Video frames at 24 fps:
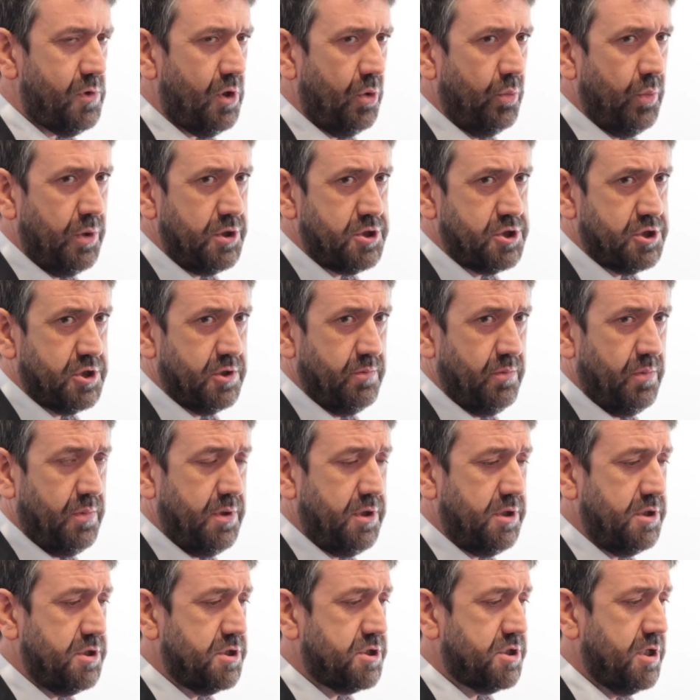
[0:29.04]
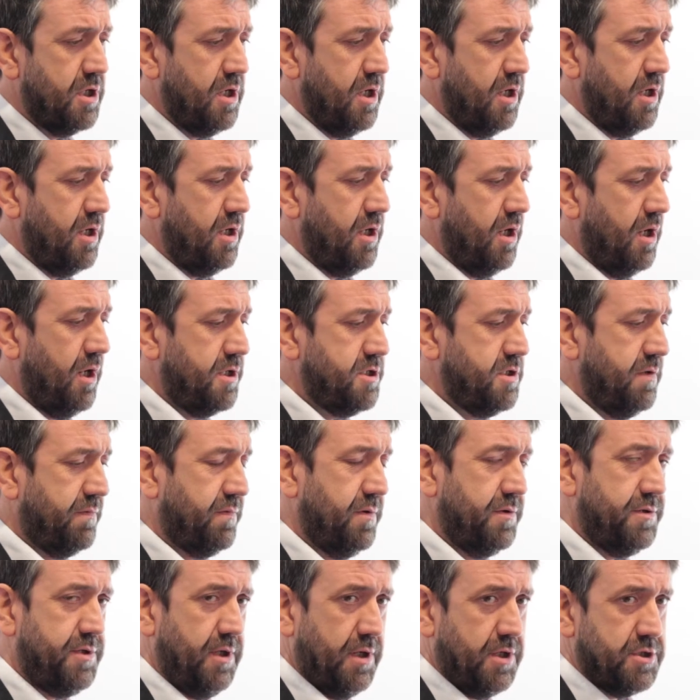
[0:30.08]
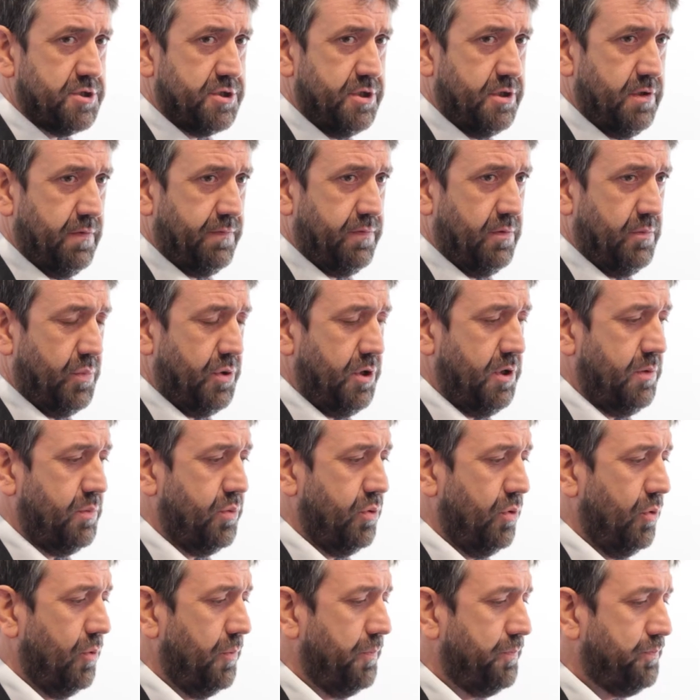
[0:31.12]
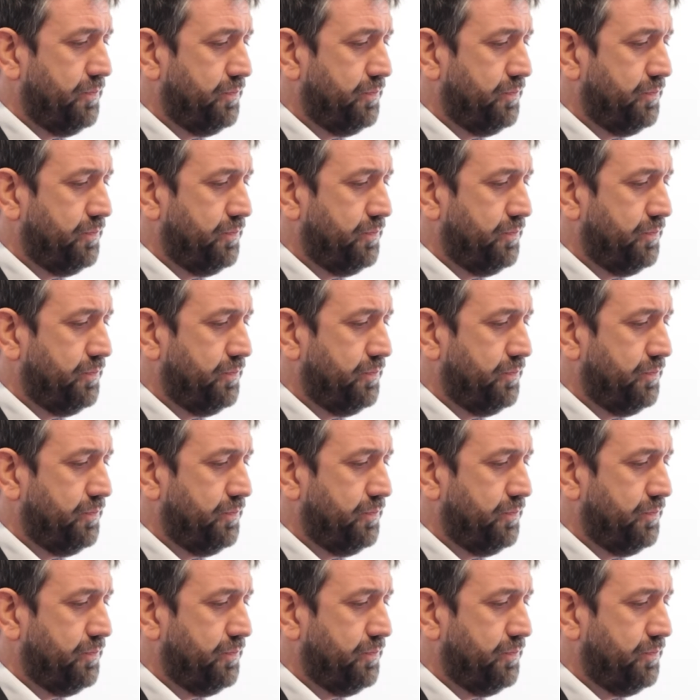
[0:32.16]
which means different things to different people.